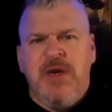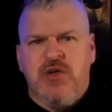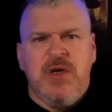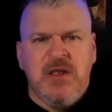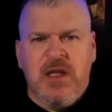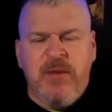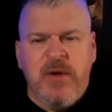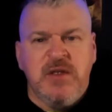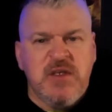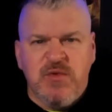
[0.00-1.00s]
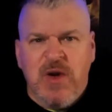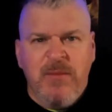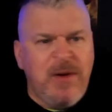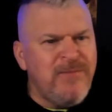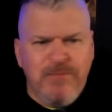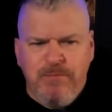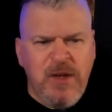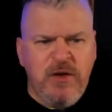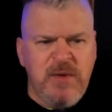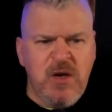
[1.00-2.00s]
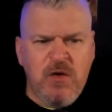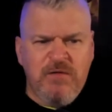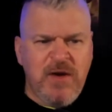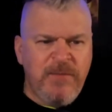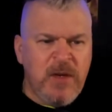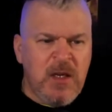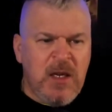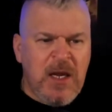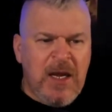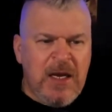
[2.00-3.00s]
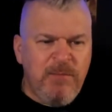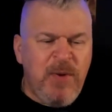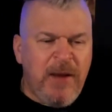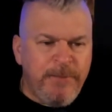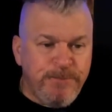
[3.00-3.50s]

make sure you hit the like button, subscribe button, bell to be notified. Uh, but